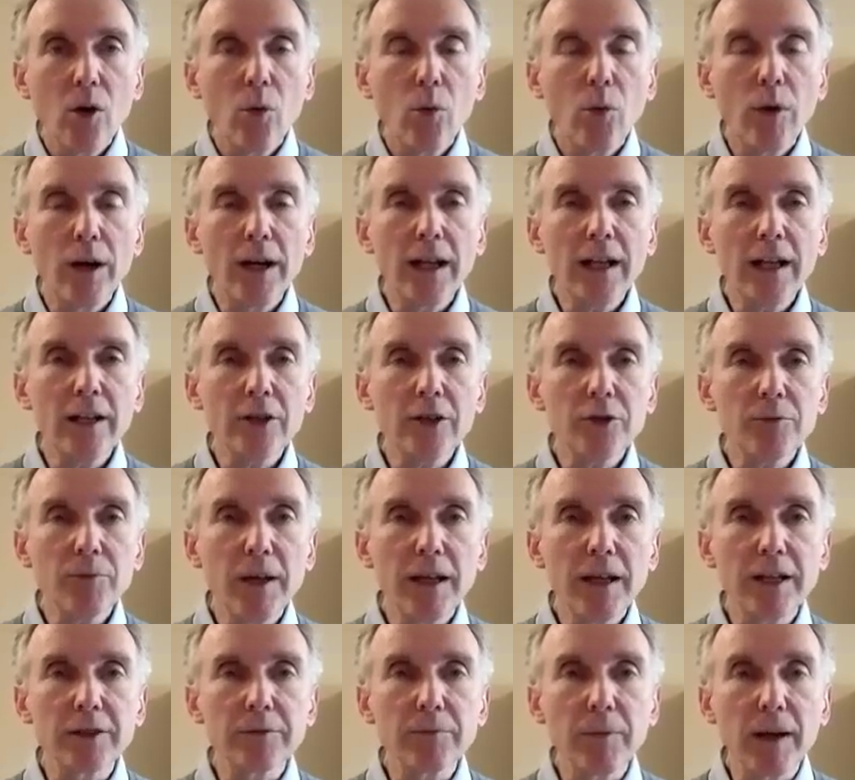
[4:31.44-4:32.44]
When English
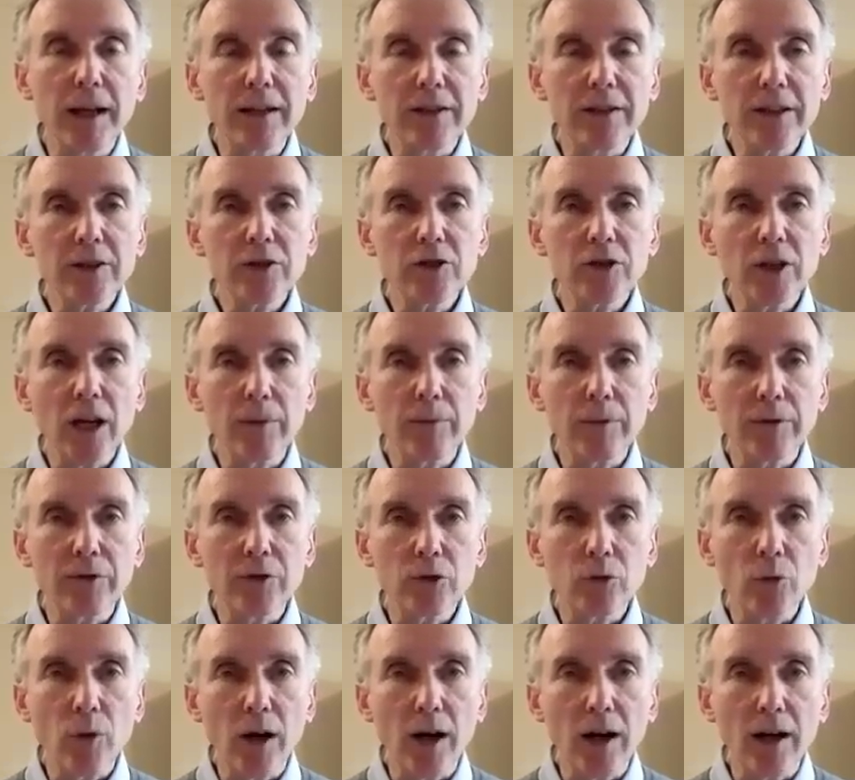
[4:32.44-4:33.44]
speakers make this type of
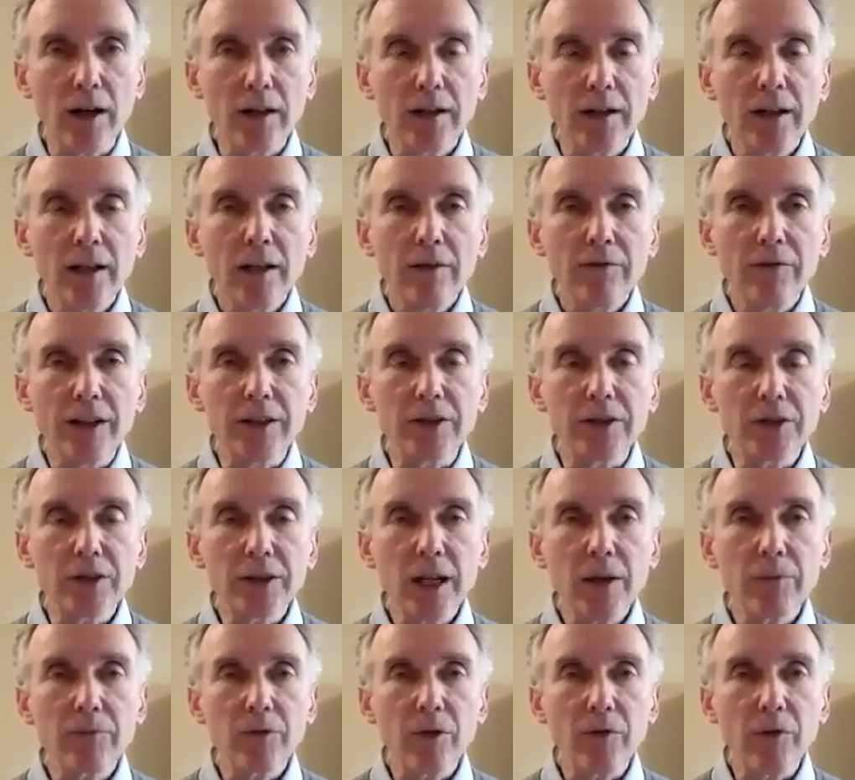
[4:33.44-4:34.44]
schwa, they
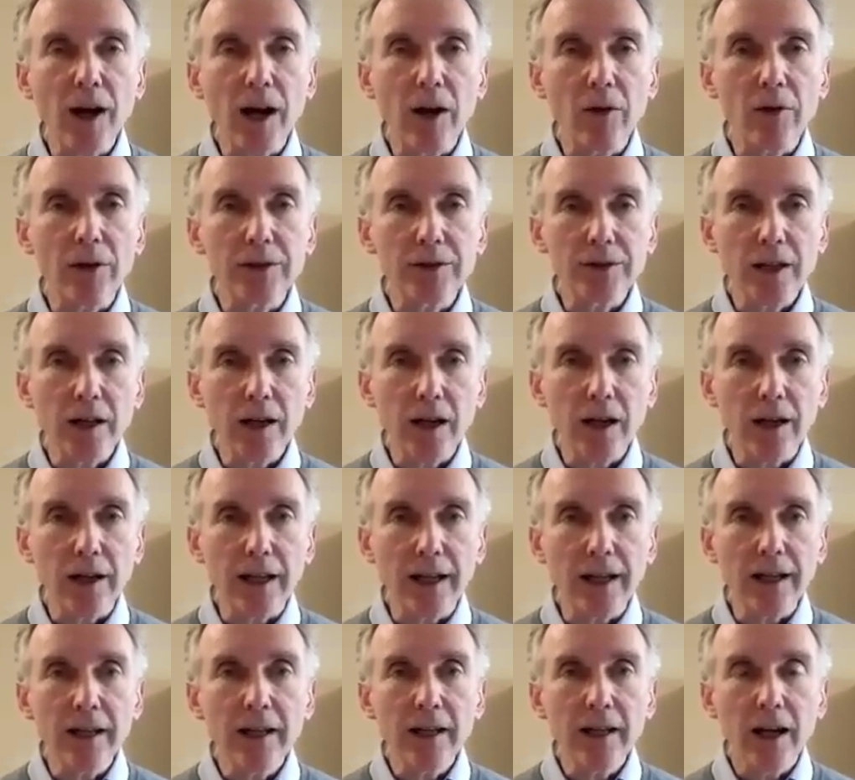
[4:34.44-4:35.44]
skip the vowel
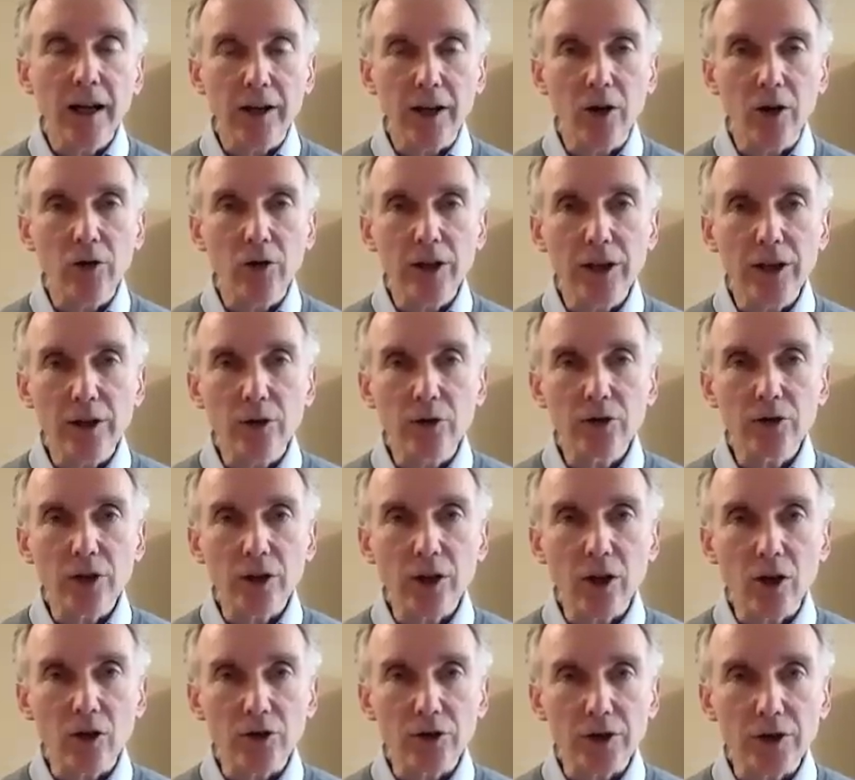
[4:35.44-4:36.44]
entirely and only use the
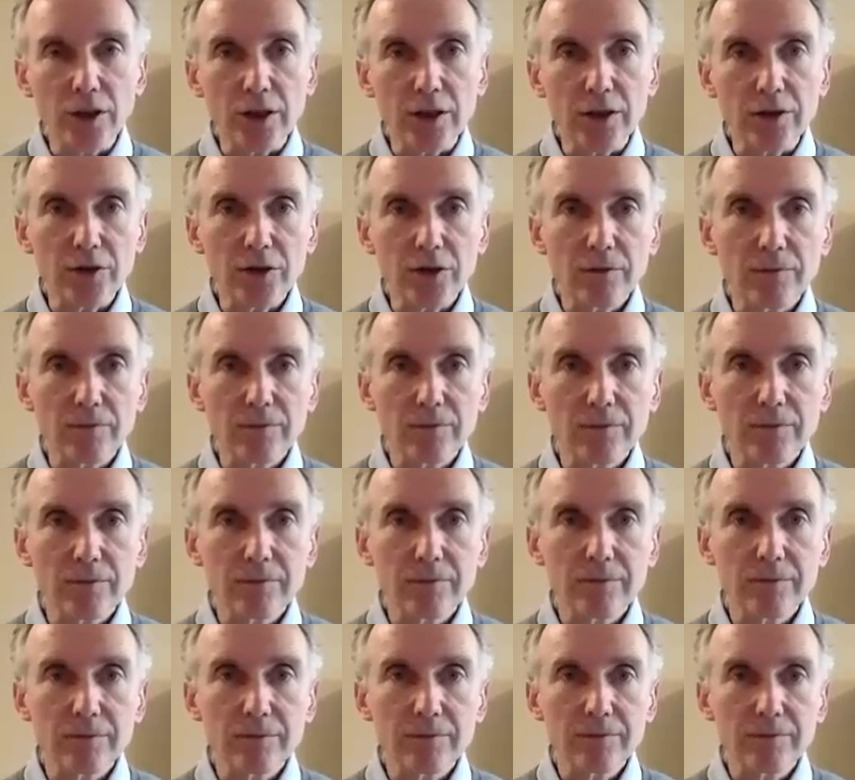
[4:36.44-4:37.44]
consonants.
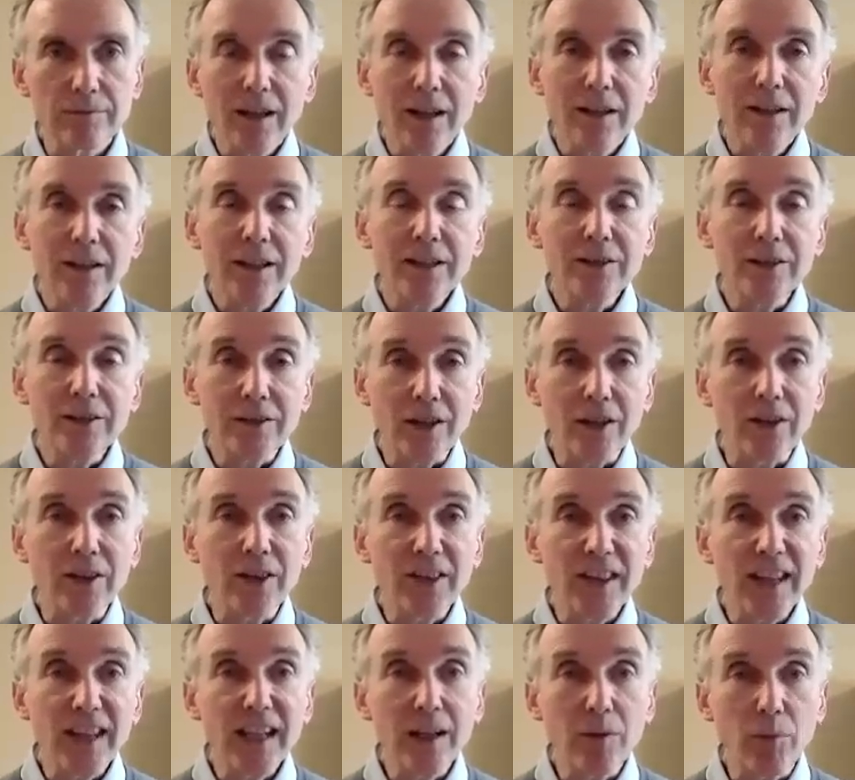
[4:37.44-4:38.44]
This is
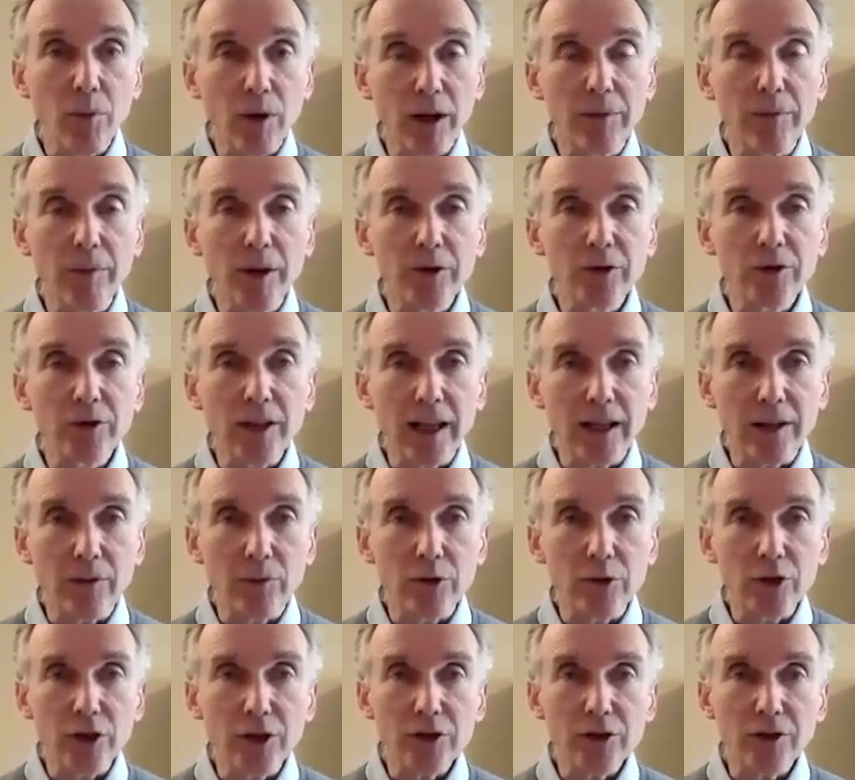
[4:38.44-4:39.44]
unthinkable in most
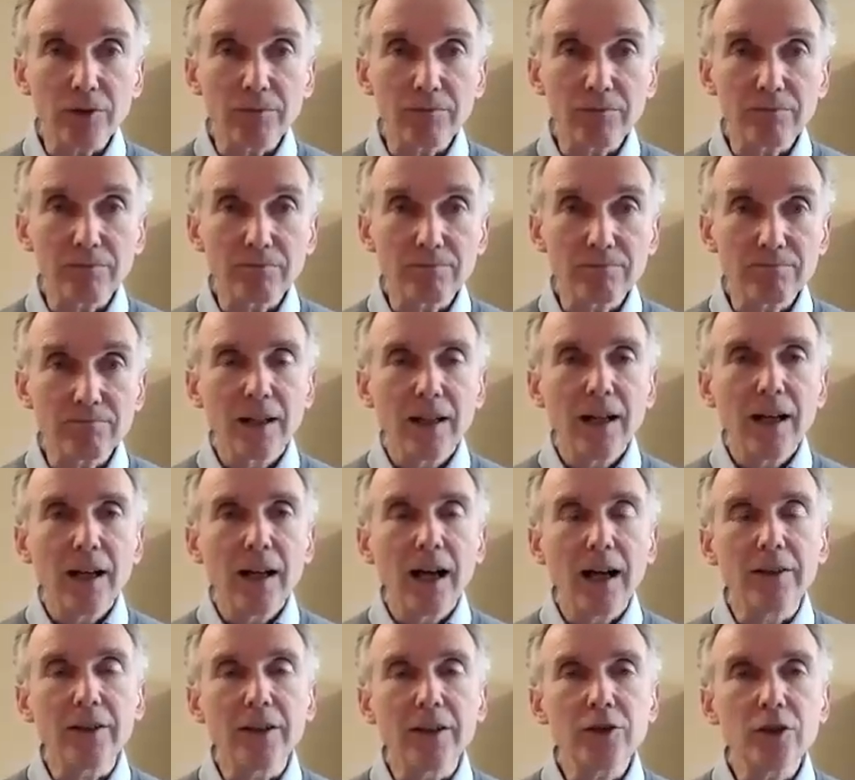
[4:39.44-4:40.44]
languages,
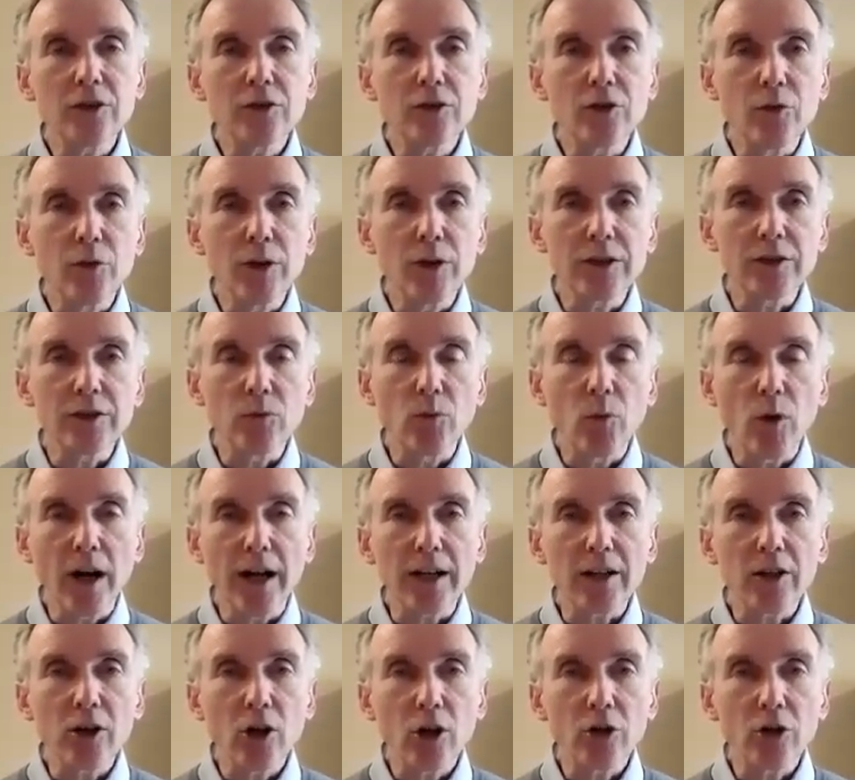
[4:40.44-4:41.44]
and this is the reason why
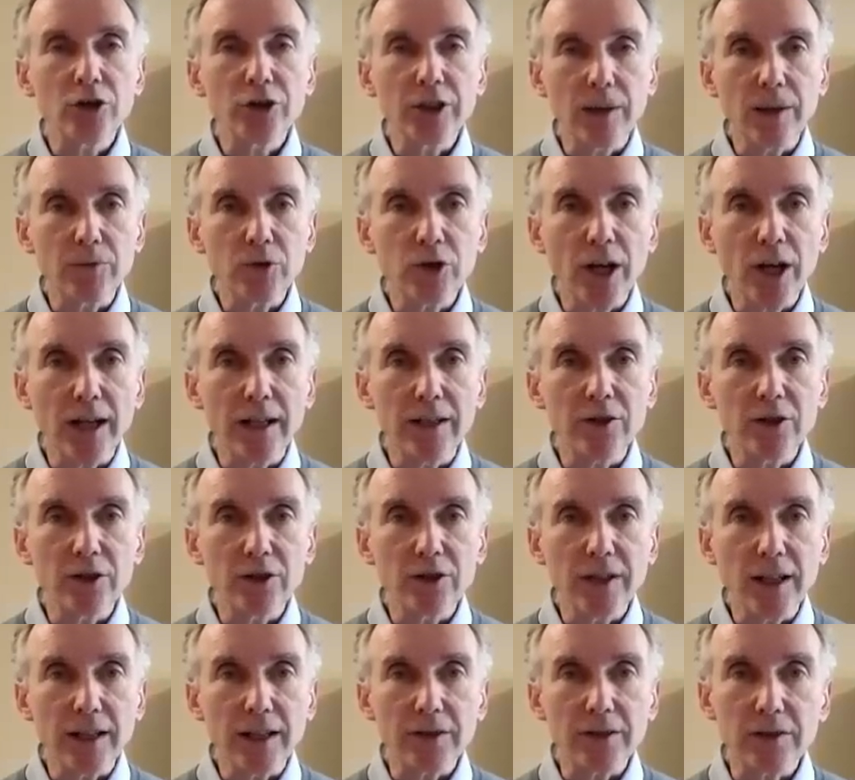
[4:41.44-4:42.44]
a concept change
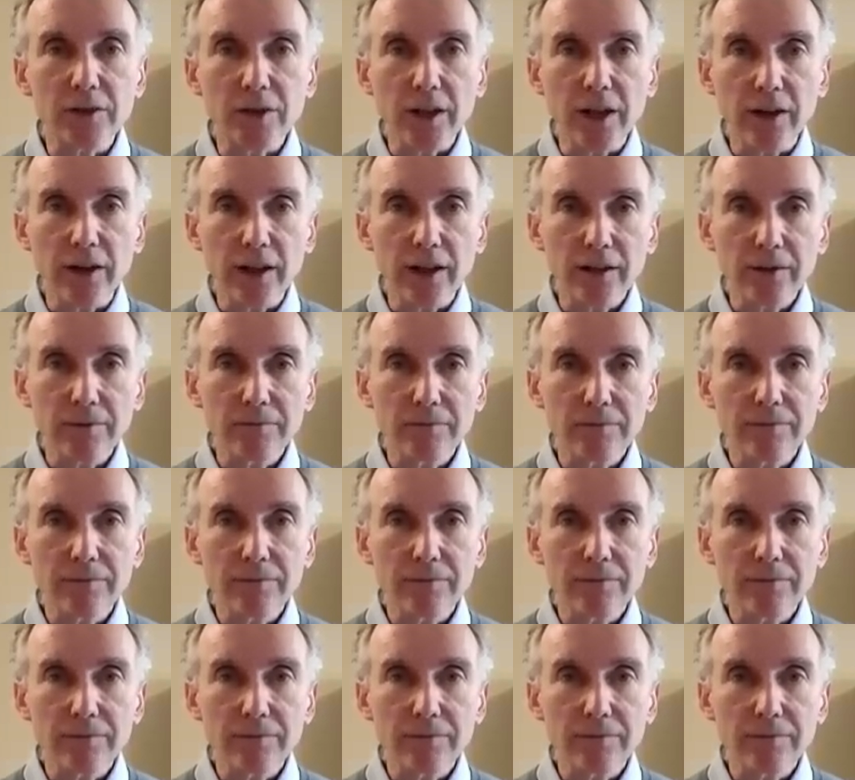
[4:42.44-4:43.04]
is necessary.